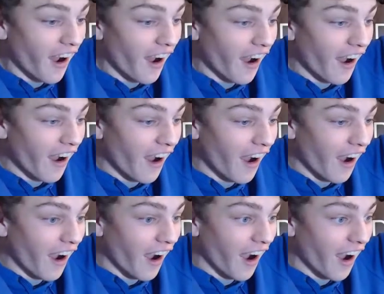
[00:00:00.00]

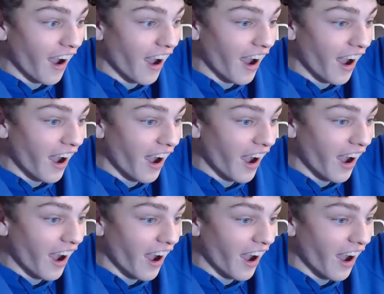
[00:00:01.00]

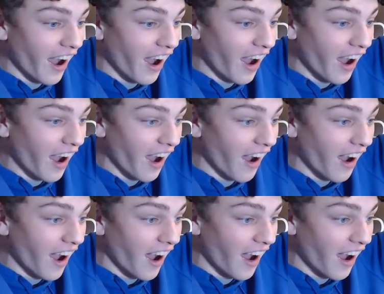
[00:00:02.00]

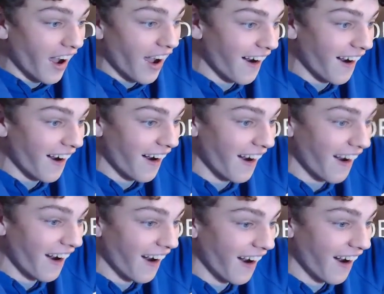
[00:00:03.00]

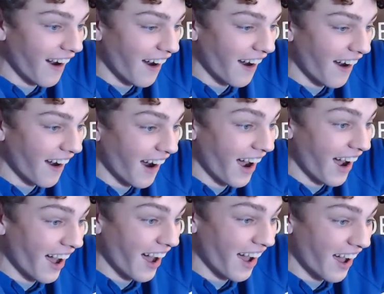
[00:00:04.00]

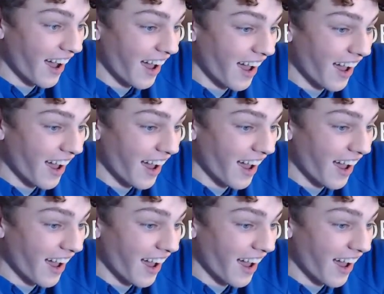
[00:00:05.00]
No words are spoken by the person on screen.